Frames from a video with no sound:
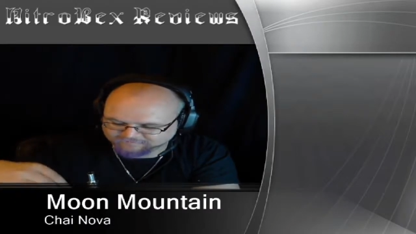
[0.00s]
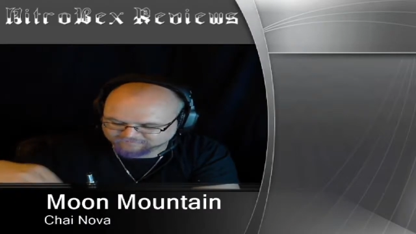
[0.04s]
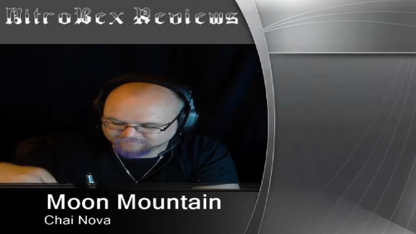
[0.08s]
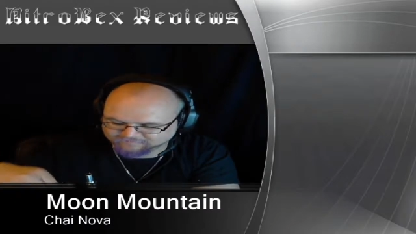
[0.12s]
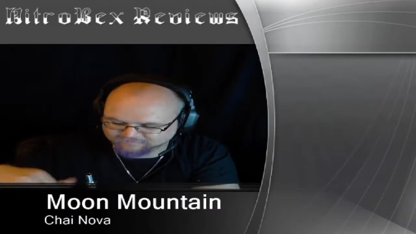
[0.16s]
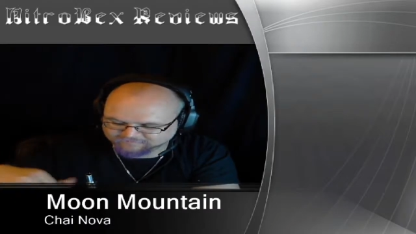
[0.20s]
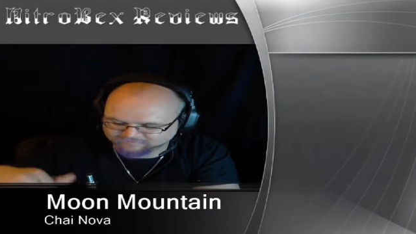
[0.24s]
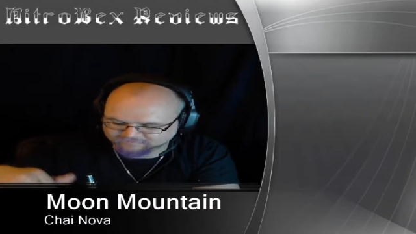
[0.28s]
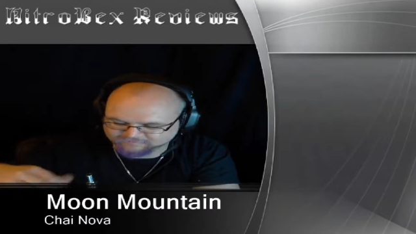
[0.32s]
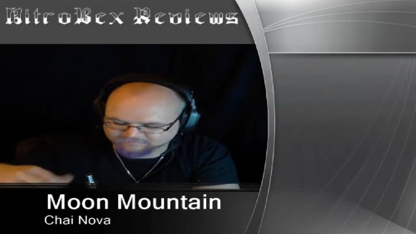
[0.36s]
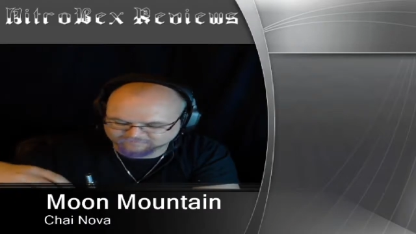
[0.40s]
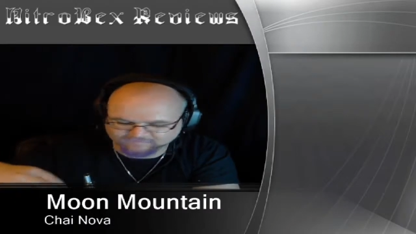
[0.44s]

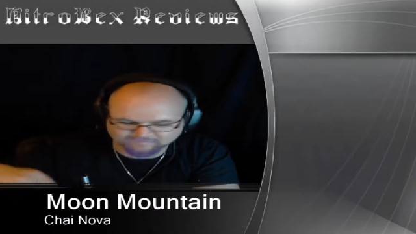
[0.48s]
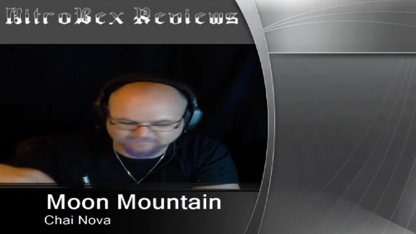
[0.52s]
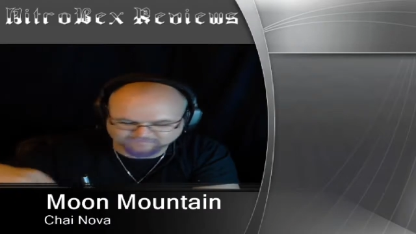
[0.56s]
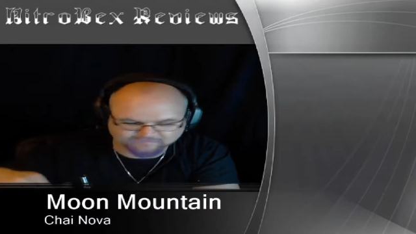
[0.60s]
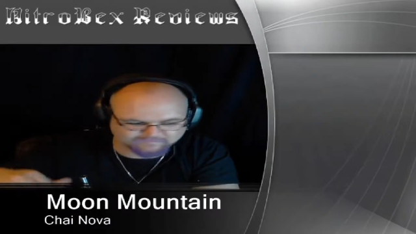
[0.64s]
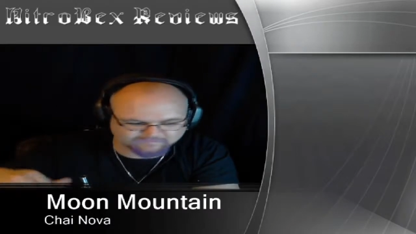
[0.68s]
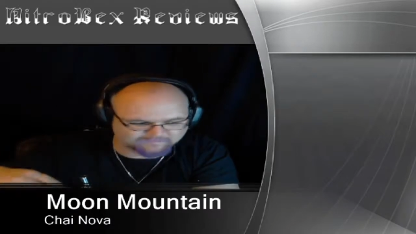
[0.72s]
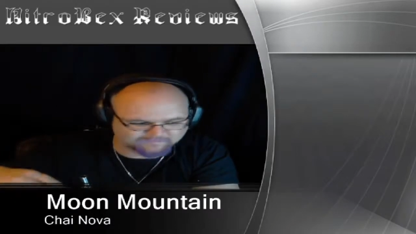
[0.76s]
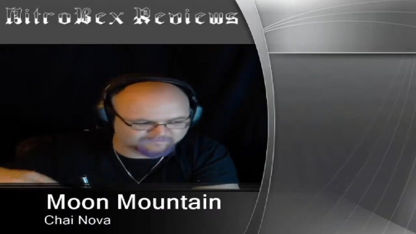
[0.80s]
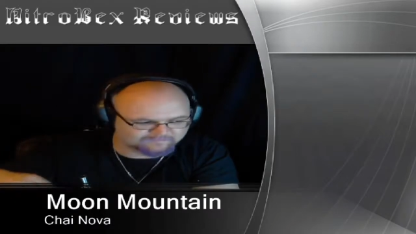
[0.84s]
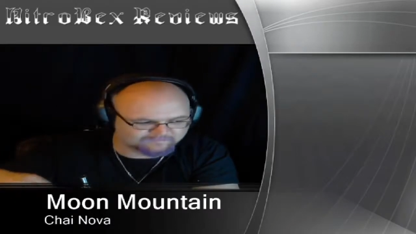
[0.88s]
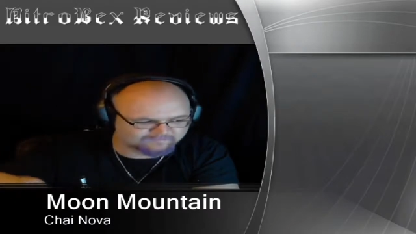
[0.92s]

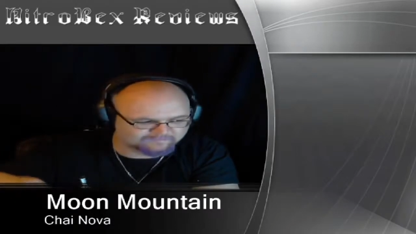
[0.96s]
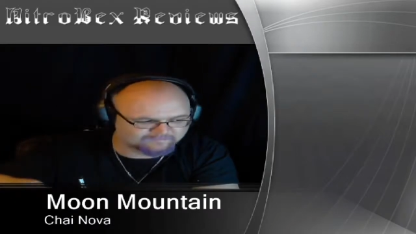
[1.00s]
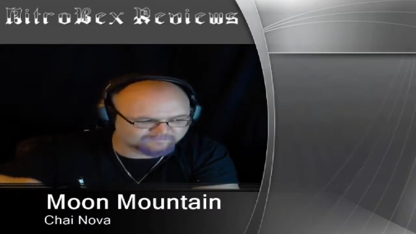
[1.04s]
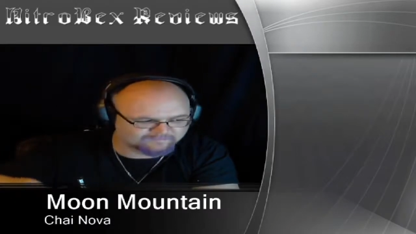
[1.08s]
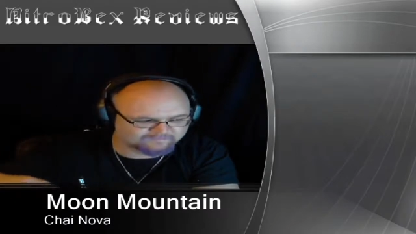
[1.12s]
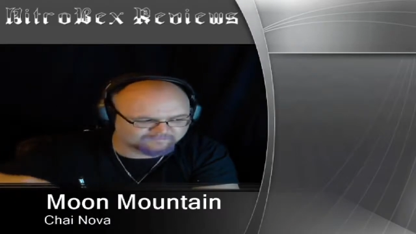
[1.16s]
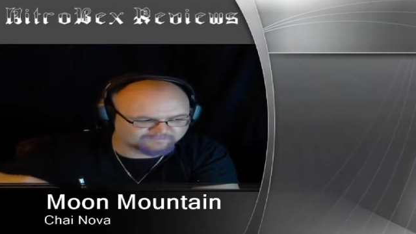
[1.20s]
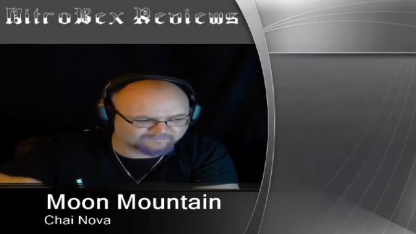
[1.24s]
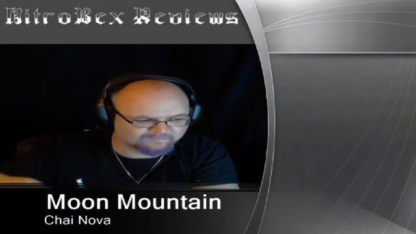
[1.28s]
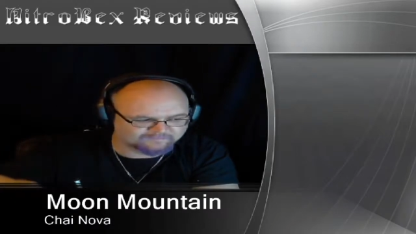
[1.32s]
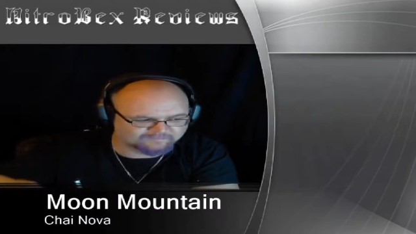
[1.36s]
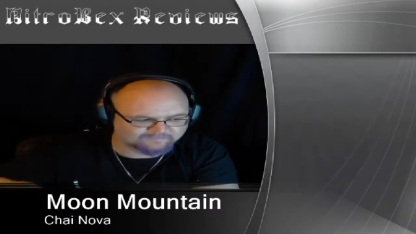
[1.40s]

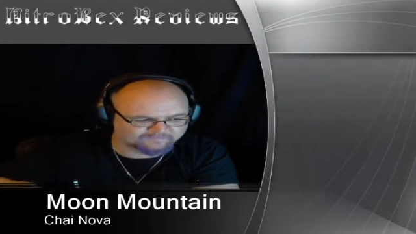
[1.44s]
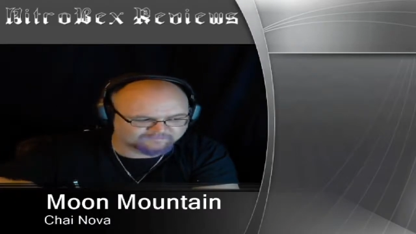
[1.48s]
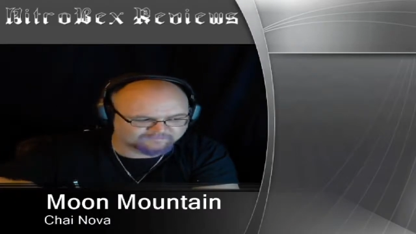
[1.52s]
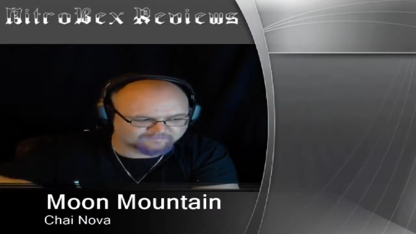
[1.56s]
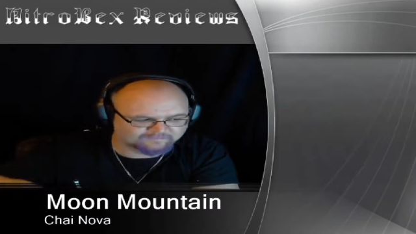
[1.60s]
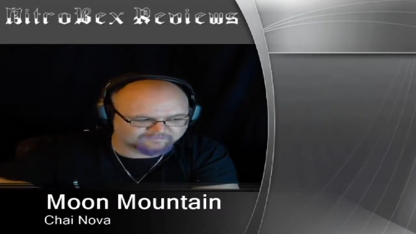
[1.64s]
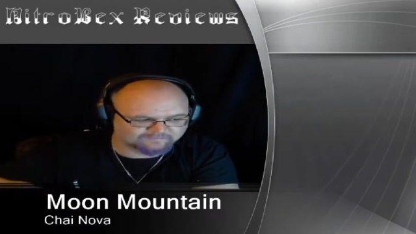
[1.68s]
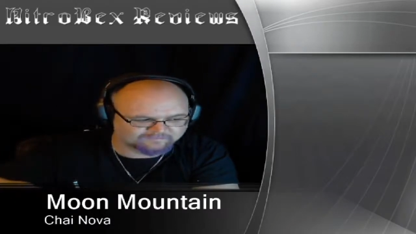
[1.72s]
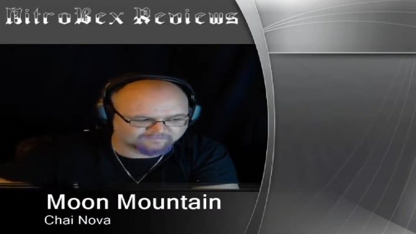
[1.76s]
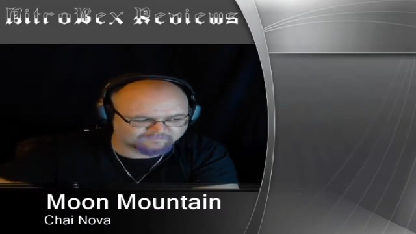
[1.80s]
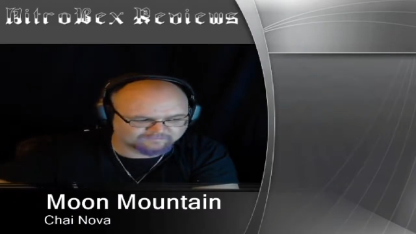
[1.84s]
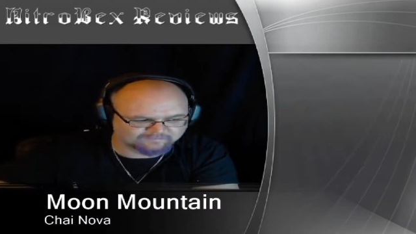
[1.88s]

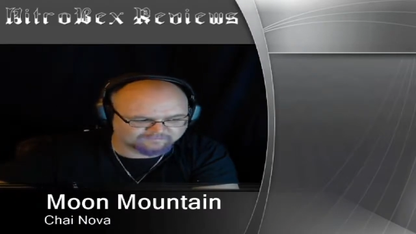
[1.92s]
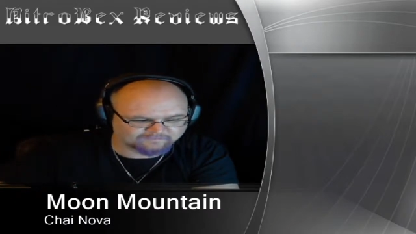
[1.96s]
(silence)